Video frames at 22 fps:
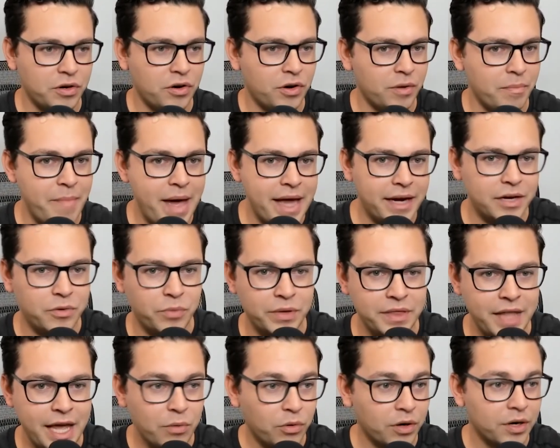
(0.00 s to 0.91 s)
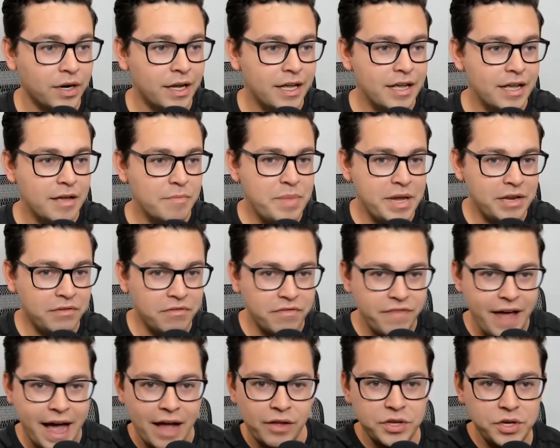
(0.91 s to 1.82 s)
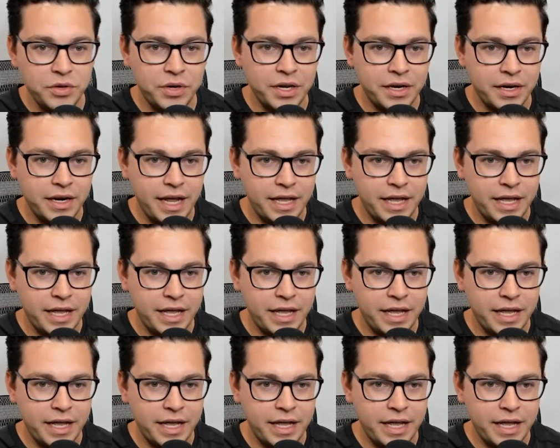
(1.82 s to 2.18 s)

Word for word: or, meta when they were being valued in,